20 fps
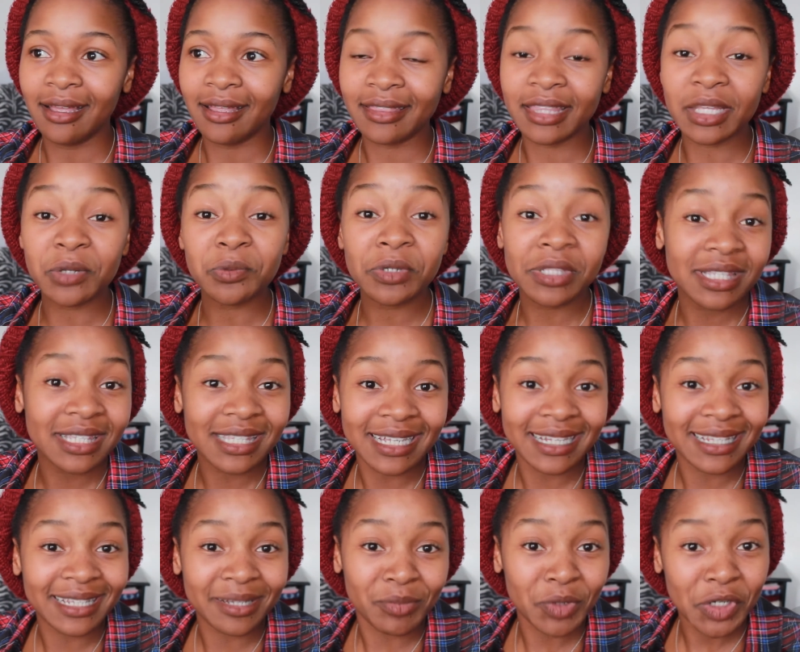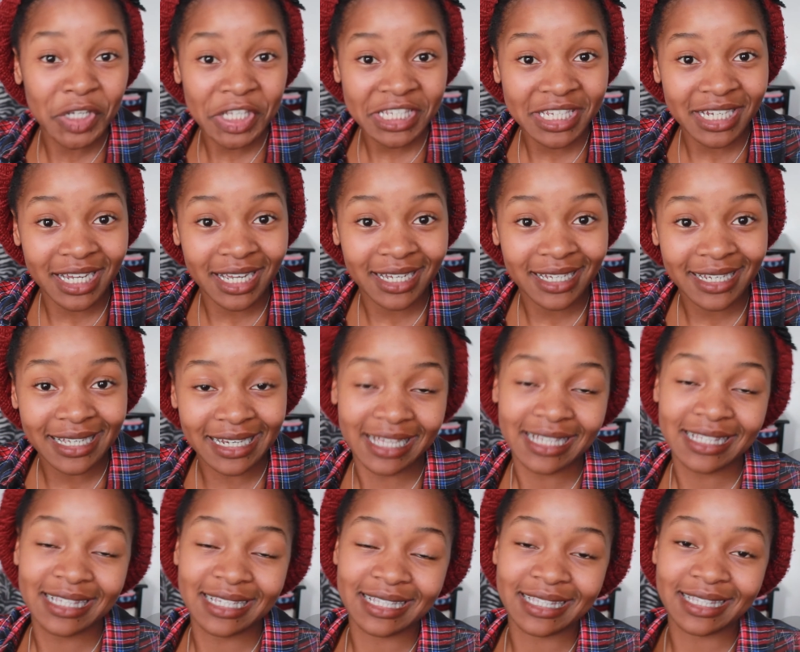they won't seal the moisture, in
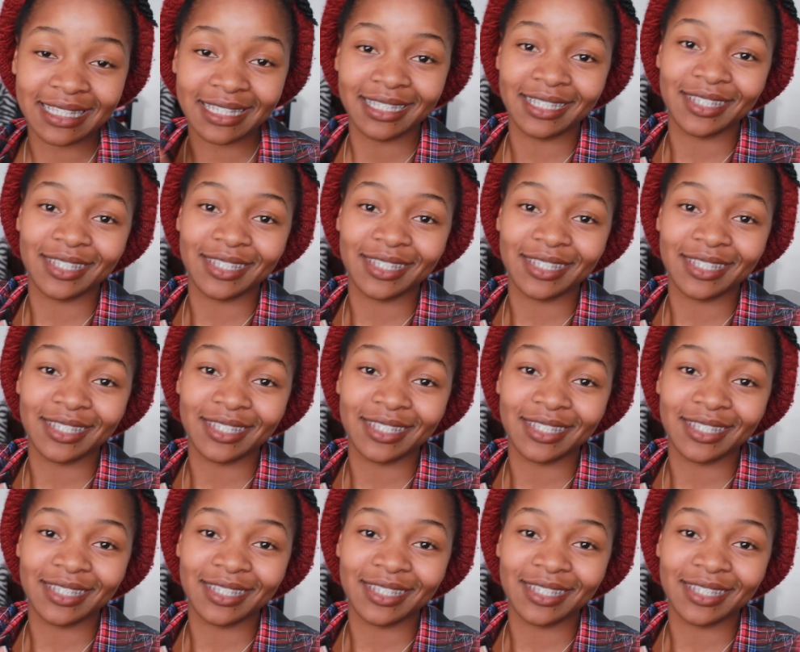essence.